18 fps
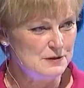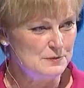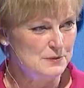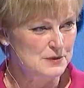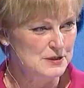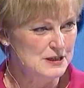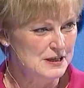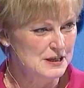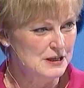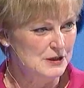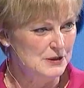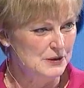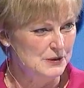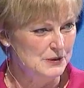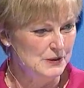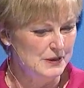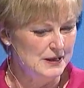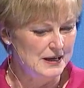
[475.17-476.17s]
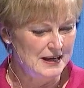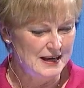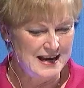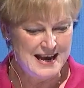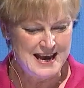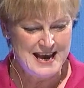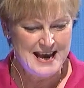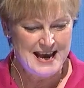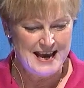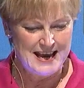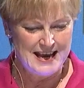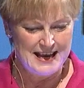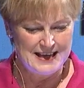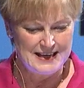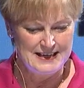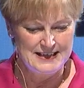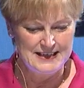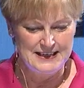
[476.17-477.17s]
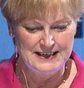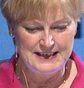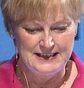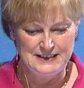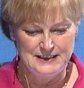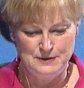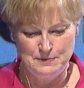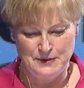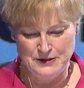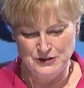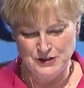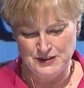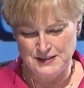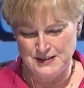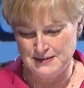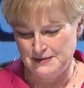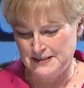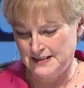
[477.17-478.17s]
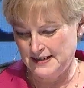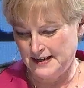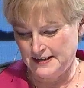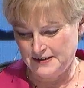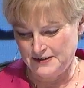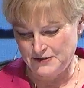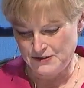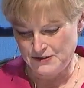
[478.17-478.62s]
particularly and spend just a second or